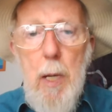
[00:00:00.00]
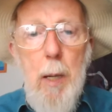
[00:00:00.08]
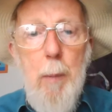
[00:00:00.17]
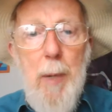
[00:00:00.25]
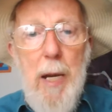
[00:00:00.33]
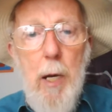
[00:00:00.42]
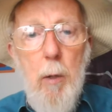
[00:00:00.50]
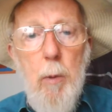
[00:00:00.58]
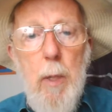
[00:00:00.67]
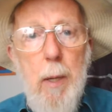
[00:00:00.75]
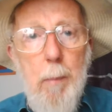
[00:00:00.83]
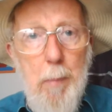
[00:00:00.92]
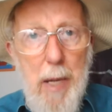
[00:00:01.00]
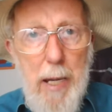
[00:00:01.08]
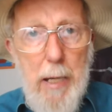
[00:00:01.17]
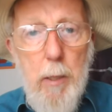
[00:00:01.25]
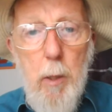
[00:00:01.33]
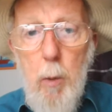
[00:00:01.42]
about
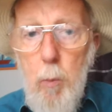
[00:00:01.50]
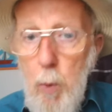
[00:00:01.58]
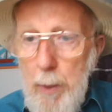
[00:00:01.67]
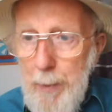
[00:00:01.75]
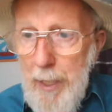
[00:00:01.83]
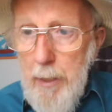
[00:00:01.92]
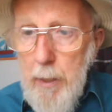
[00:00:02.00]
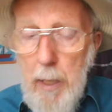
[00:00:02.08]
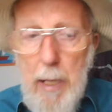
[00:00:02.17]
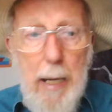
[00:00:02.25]
men and women